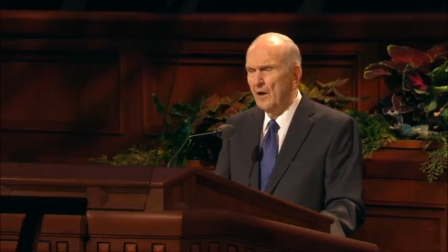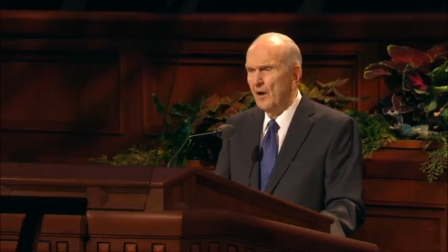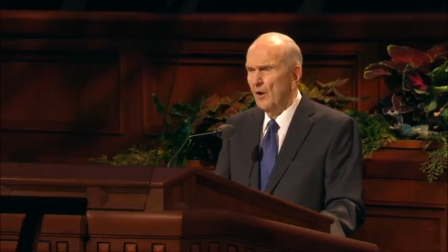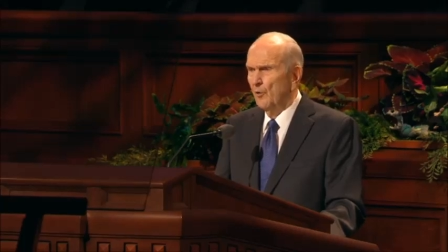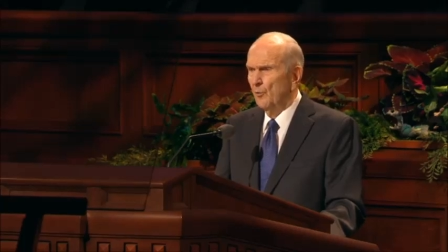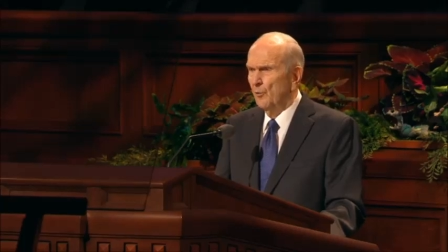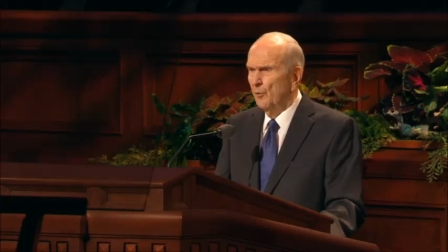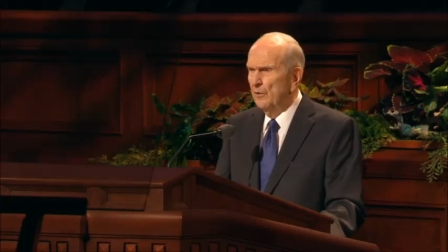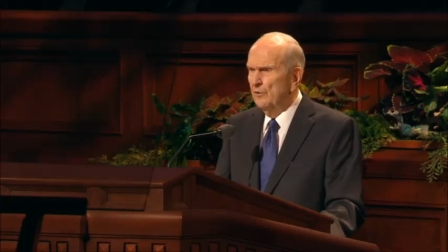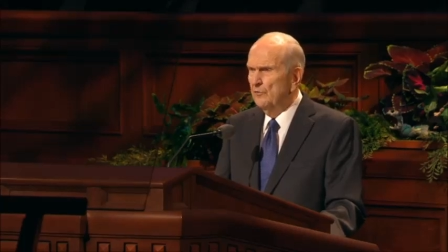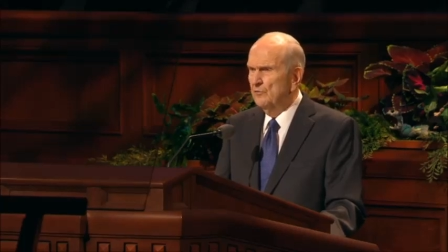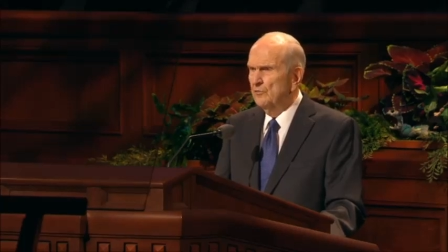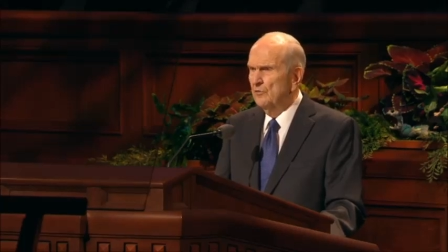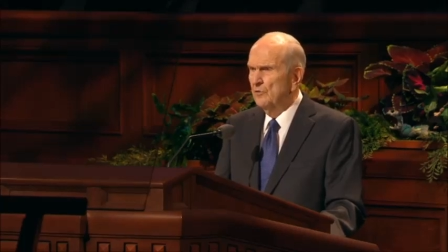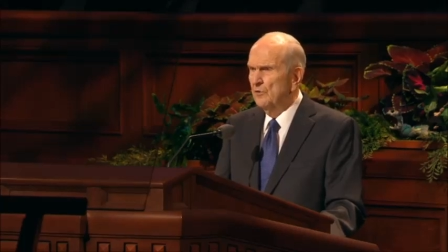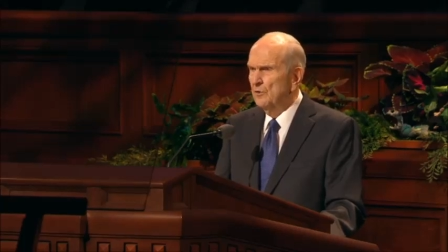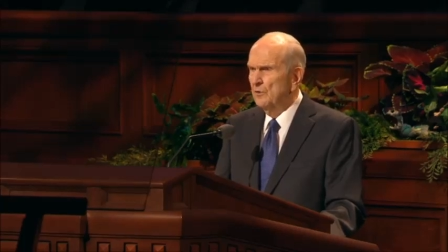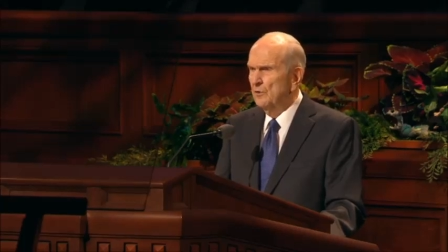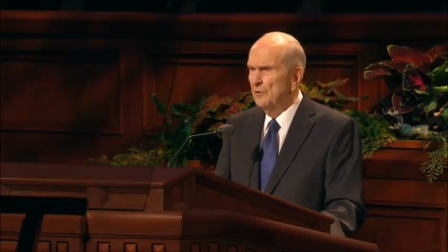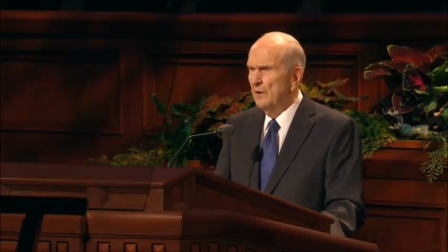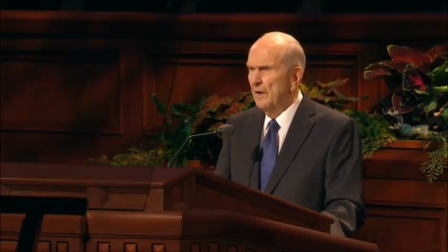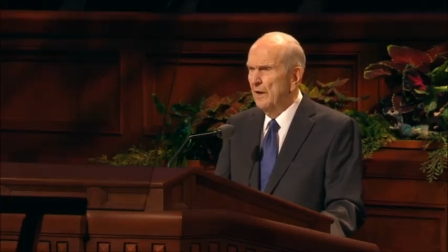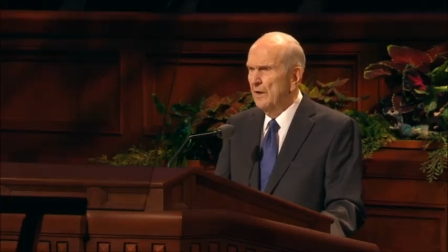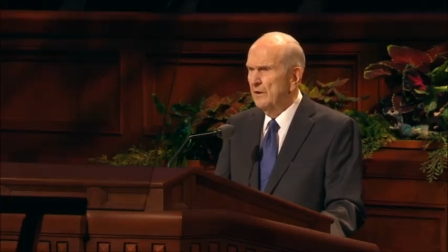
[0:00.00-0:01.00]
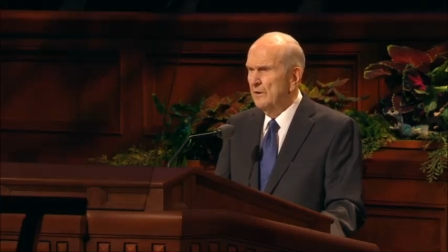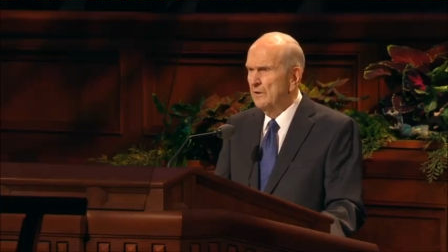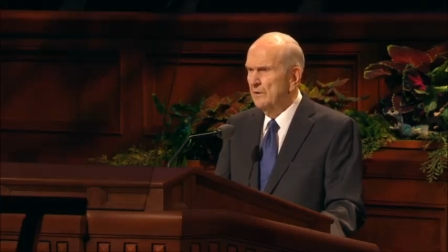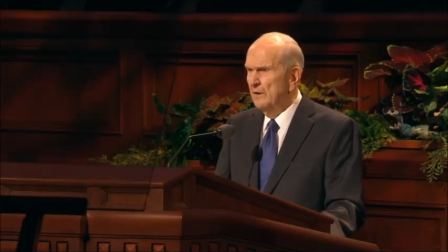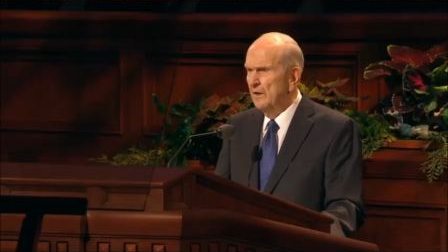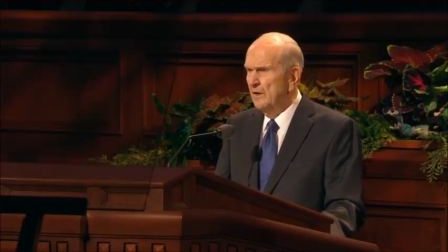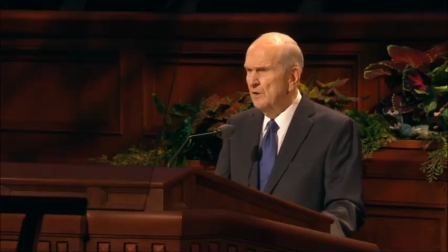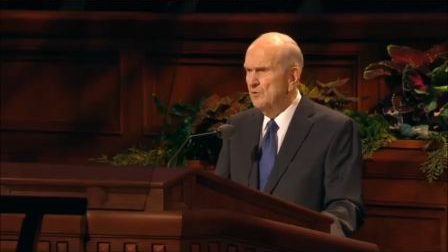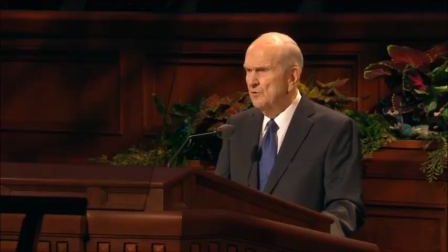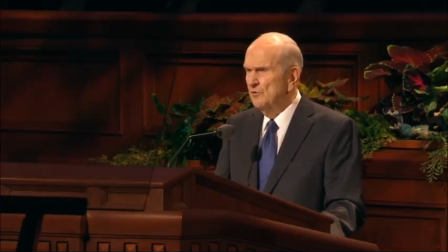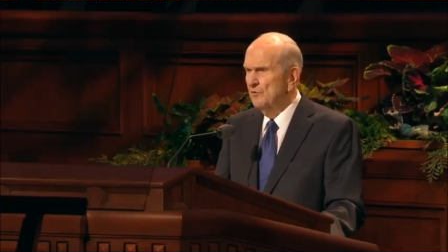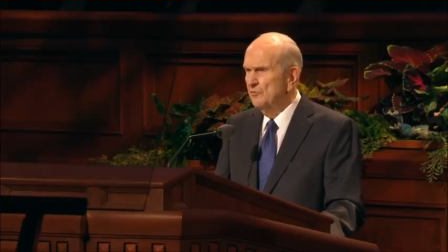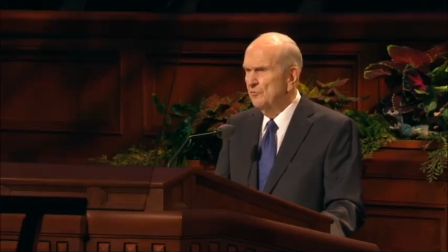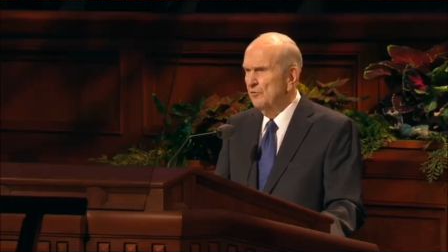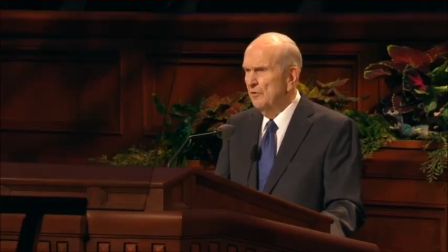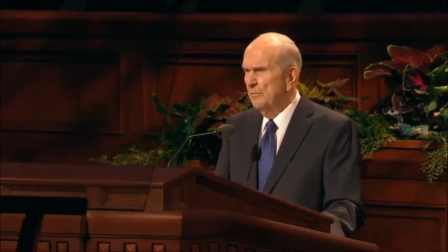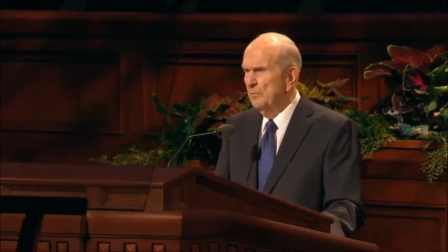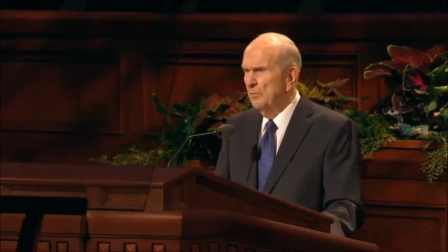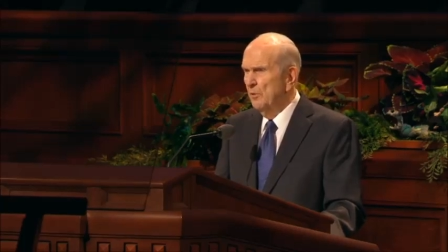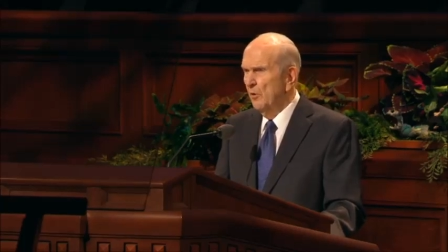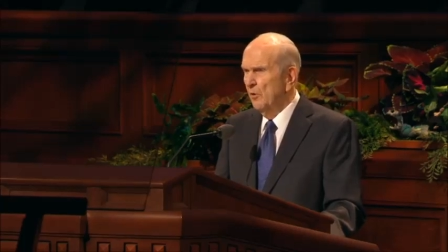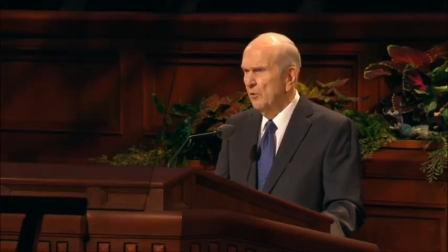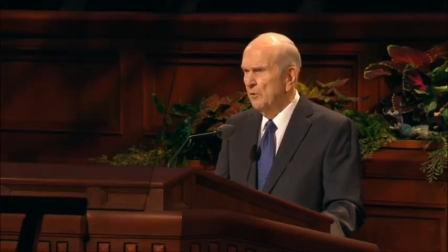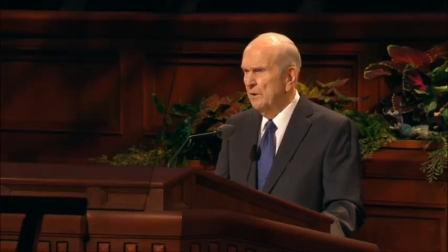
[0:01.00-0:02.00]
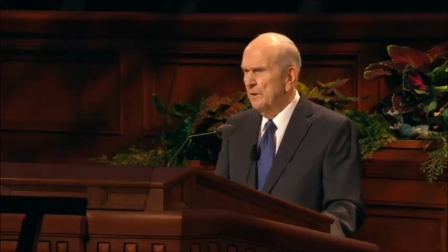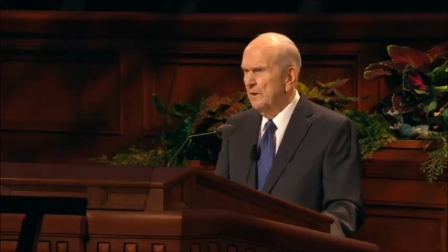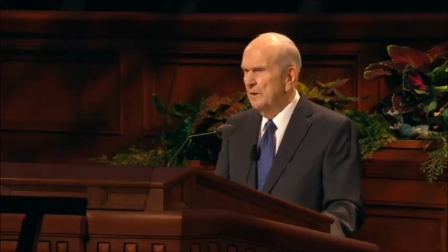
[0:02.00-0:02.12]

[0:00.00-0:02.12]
A recent United Nations report